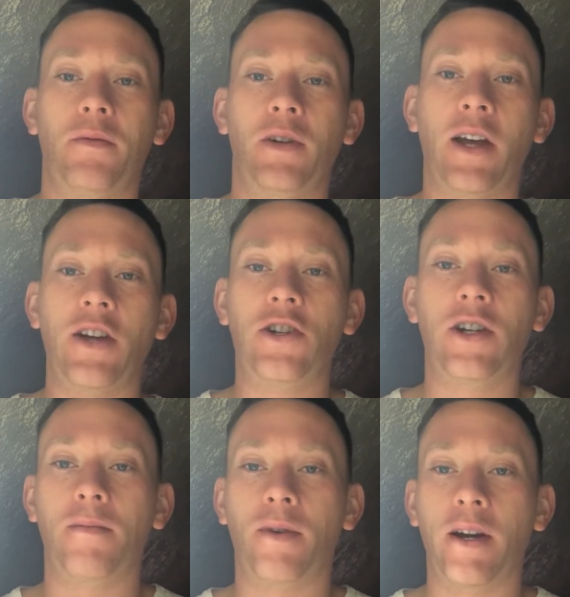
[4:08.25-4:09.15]

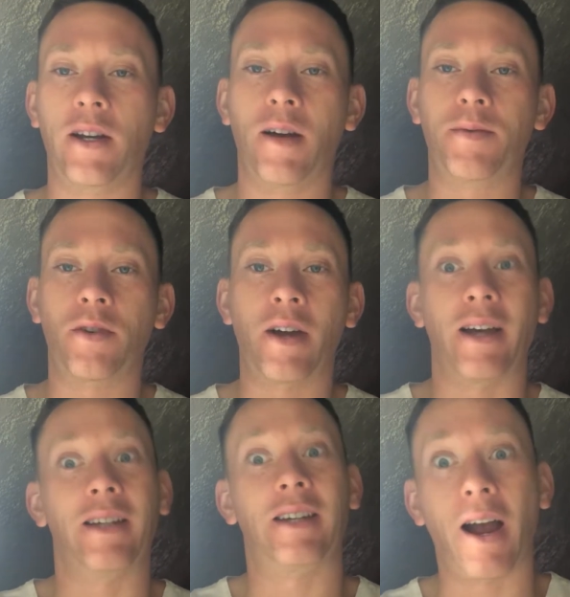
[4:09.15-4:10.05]
relationship breakups are
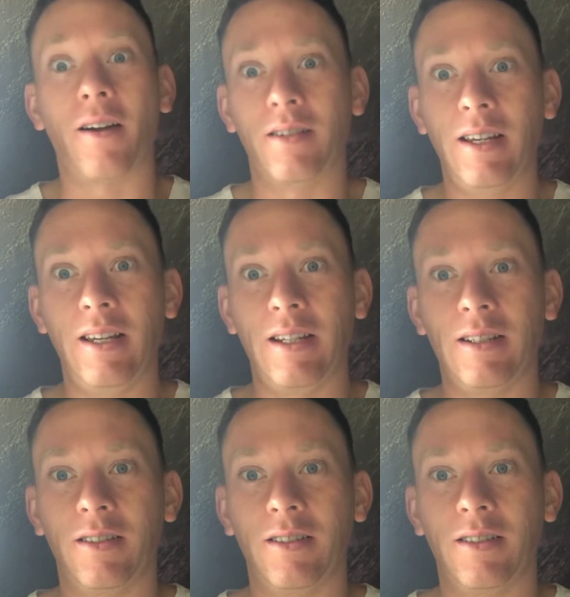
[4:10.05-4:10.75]
not guaranteed.